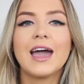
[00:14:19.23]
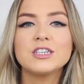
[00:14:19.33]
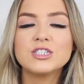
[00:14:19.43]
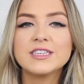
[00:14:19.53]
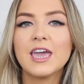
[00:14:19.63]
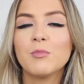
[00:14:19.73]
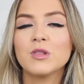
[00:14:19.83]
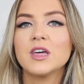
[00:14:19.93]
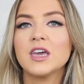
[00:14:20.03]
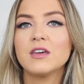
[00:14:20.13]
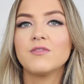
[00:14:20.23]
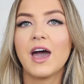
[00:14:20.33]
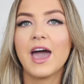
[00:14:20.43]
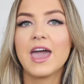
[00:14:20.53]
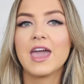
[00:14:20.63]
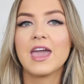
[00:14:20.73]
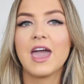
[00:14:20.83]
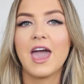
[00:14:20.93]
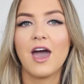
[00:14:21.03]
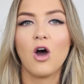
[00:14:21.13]
I just can't believe
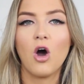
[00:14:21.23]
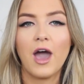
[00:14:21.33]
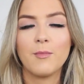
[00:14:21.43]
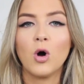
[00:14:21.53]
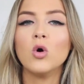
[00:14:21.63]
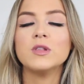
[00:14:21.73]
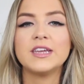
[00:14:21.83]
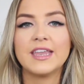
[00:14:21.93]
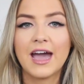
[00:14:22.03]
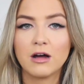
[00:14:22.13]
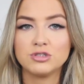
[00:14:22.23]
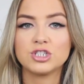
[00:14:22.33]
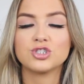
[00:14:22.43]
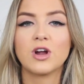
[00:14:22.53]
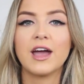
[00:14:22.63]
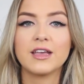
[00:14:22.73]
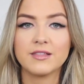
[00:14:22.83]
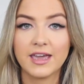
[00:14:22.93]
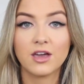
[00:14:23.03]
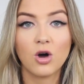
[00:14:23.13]
I am only now just
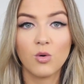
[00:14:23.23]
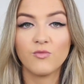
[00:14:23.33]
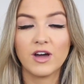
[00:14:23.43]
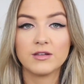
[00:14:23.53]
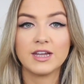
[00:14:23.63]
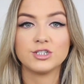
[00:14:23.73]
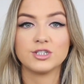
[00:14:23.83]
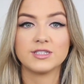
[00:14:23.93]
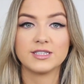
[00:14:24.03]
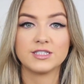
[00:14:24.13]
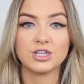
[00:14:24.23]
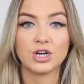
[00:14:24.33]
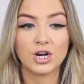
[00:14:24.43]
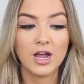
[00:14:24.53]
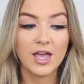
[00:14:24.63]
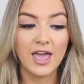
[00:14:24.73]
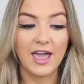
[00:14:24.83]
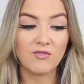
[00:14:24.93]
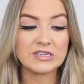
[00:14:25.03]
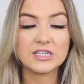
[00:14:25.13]
trying Lancome foundations this year.
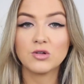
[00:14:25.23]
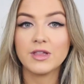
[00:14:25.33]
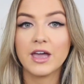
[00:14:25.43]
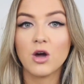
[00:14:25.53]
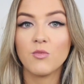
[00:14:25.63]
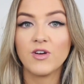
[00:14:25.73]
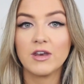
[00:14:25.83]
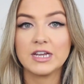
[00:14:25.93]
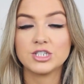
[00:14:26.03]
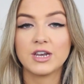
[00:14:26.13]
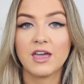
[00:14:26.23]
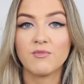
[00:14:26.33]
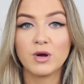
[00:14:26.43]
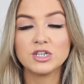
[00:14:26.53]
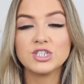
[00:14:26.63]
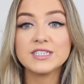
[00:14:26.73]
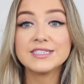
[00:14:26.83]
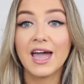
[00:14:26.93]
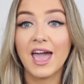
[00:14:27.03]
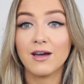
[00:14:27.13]
Every single Lancome foundation I have
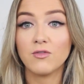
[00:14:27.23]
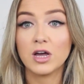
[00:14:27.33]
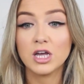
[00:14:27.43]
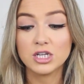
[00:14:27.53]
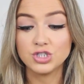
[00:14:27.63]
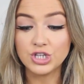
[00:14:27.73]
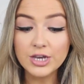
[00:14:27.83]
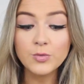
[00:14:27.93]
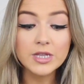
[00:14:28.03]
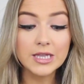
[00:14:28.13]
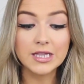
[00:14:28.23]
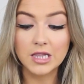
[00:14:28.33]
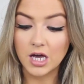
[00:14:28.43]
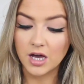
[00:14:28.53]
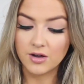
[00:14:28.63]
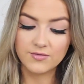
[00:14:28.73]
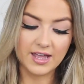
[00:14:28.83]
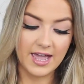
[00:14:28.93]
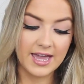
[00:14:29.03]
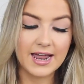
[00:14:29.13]
purchased, I have genuinely
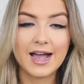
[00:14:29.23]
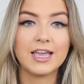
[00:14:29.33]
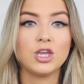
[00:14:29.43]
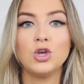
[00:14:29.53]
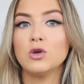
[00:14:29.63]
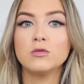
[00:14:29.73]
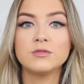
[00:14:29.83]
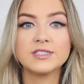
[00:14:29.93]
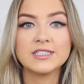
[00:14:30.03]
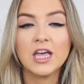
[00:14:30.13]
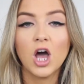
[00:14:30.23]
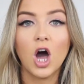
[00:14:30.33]
loved and I use